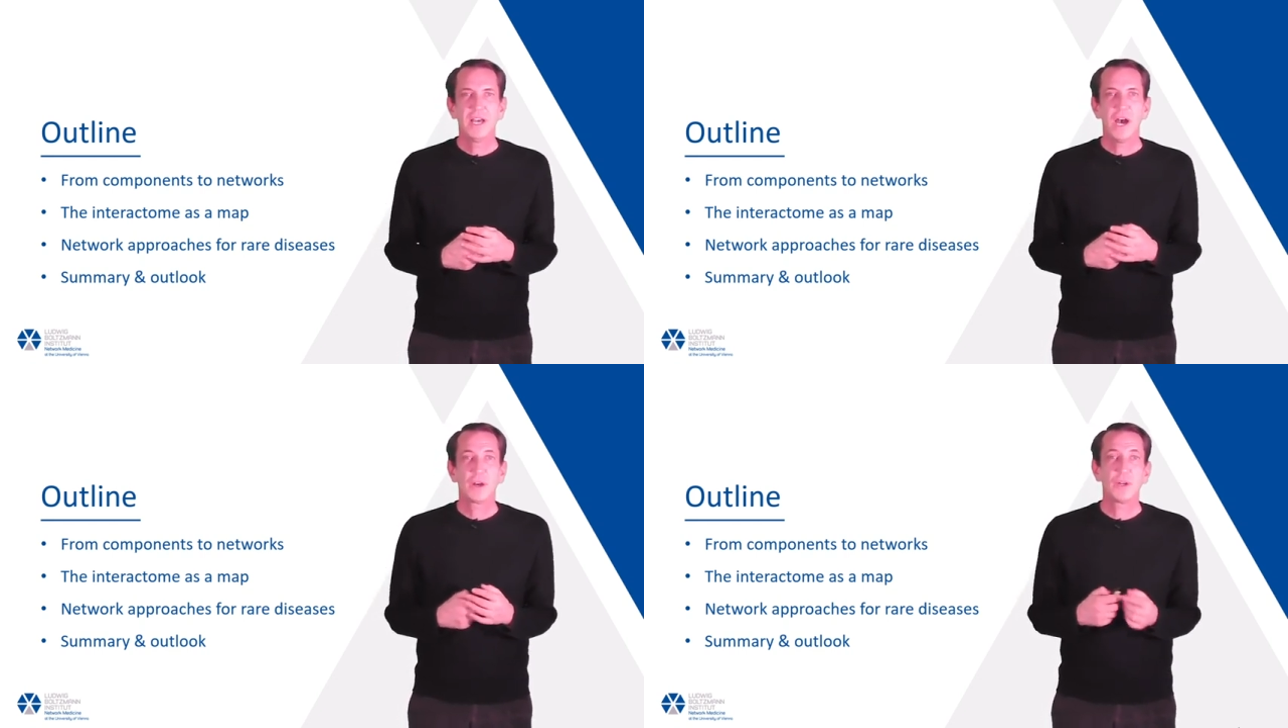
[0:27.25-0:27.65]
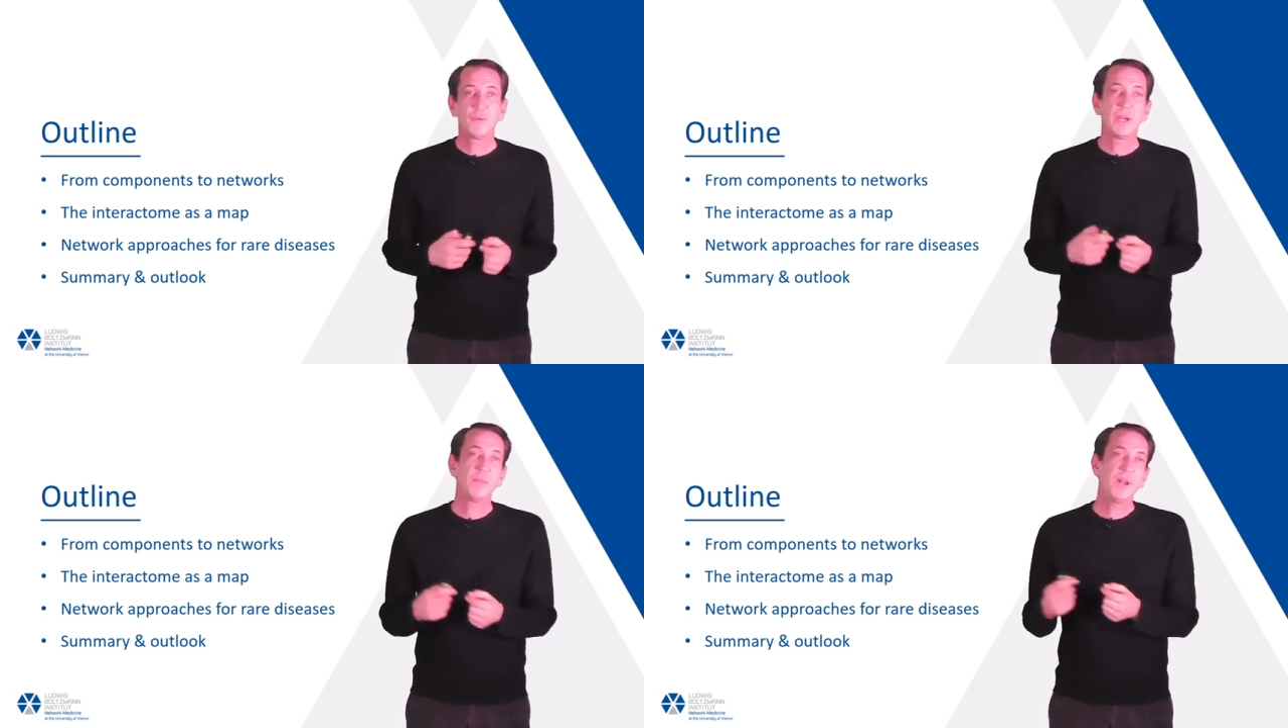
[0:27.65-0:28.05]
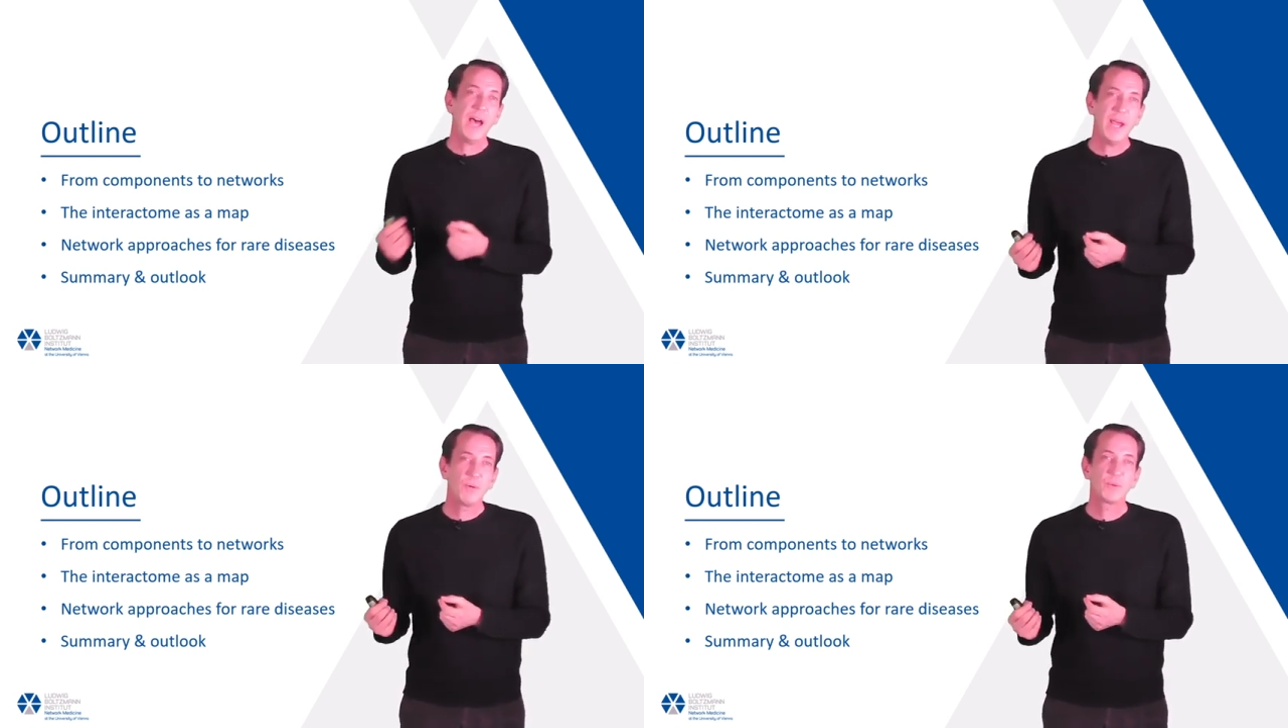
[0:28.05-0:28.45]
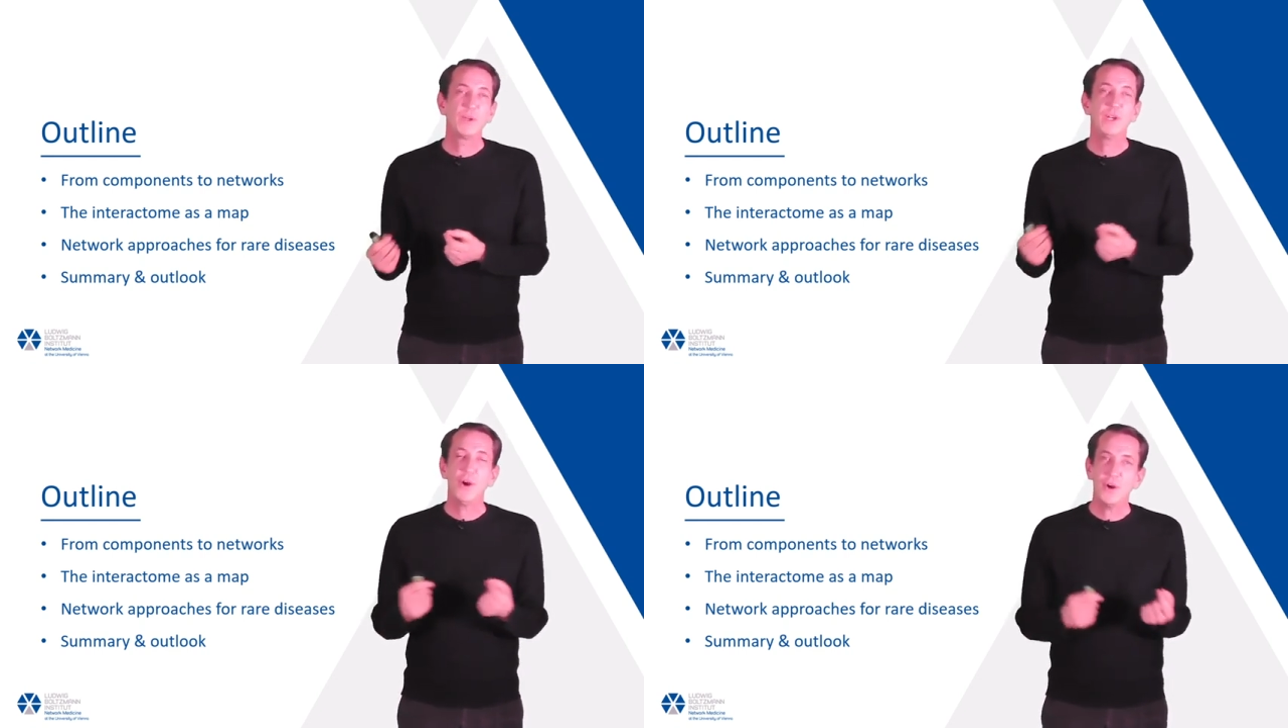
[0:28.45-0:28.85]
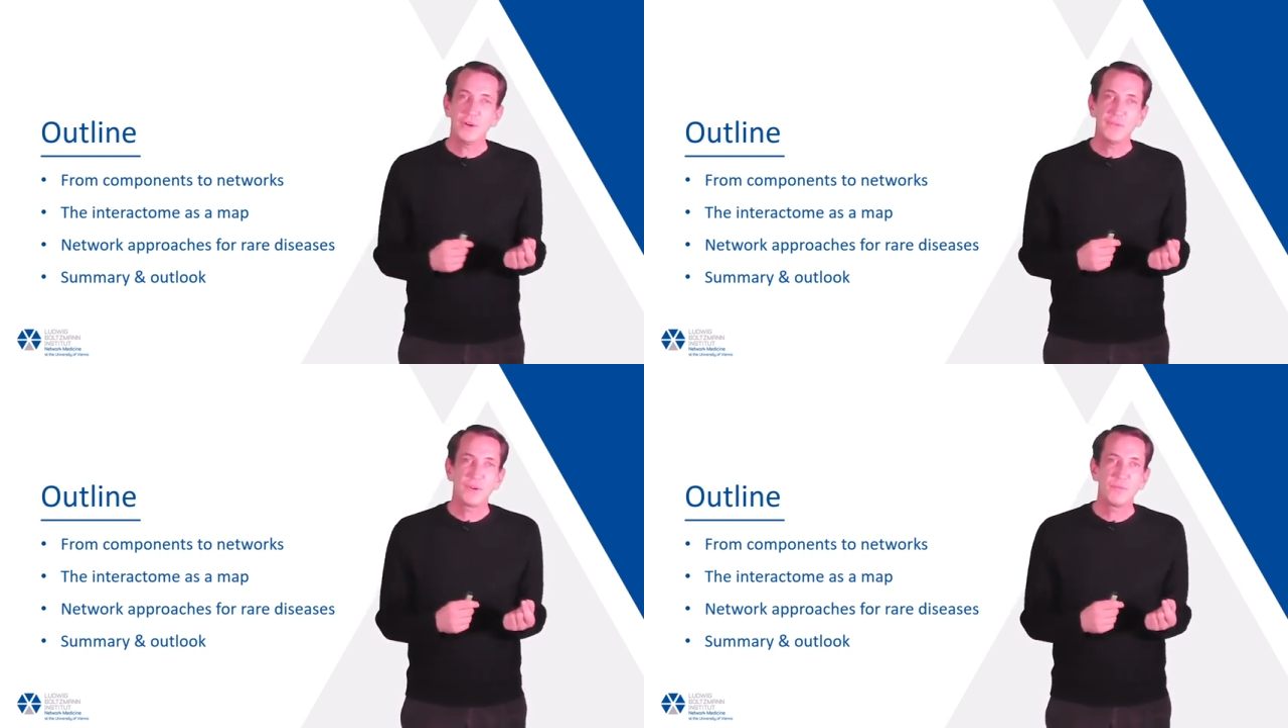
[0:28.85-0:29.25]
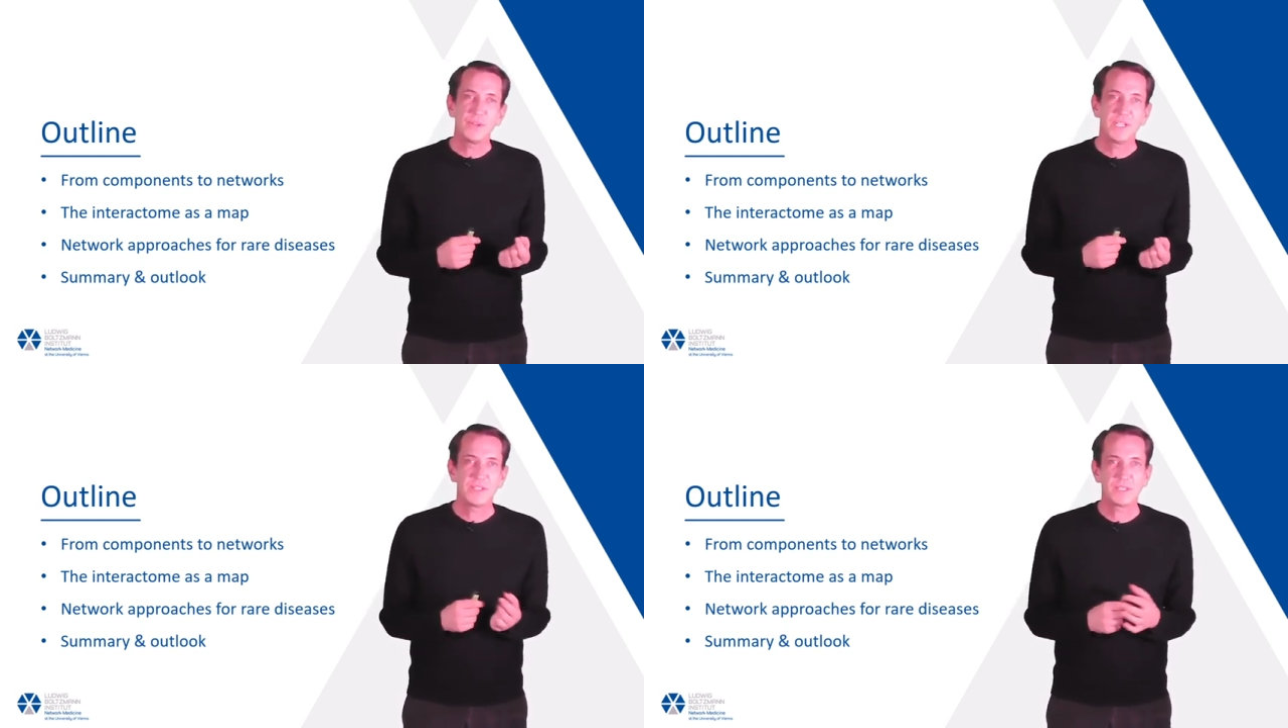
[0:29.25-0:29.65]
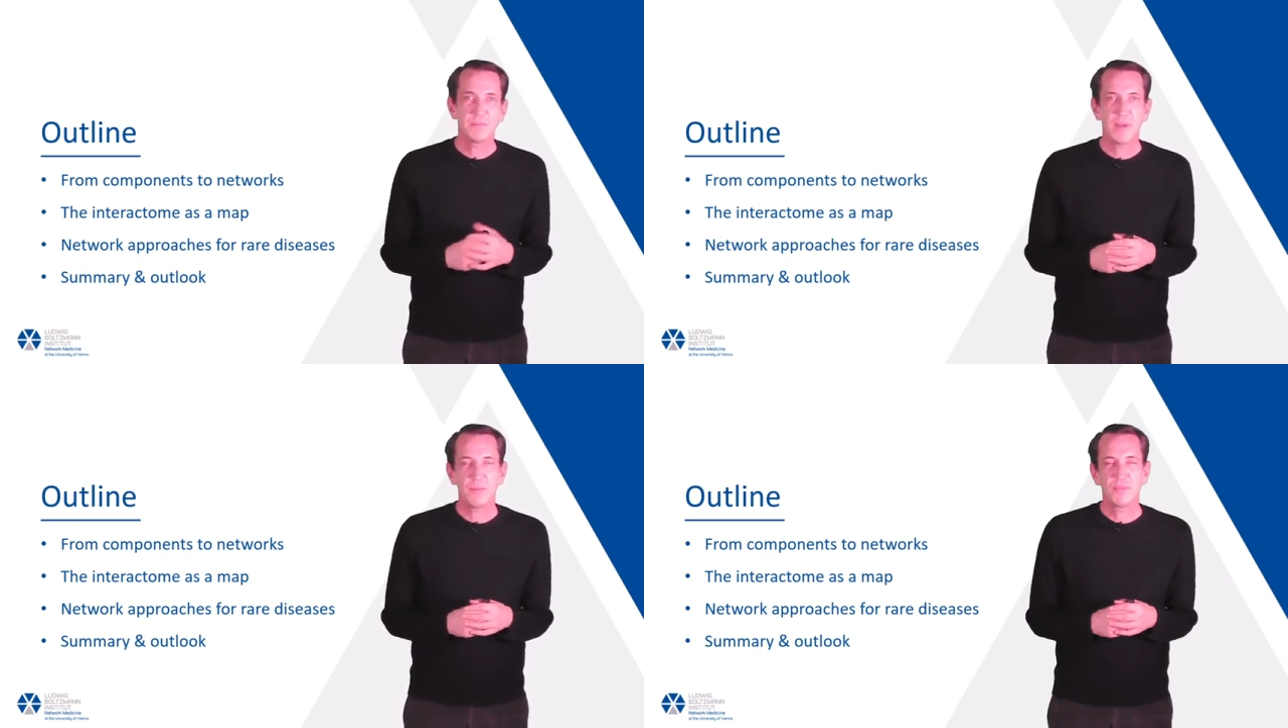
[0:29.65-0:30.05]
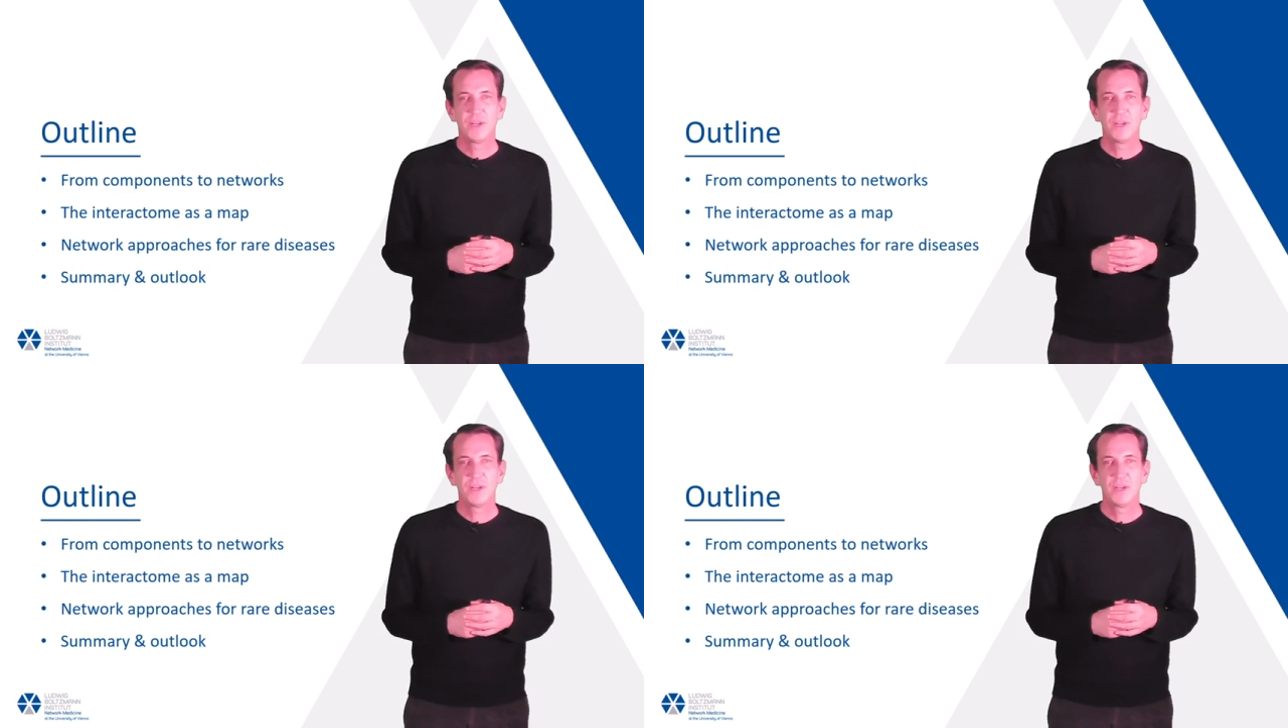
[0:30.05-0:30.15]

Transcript: How can we apply what we learned from reading this map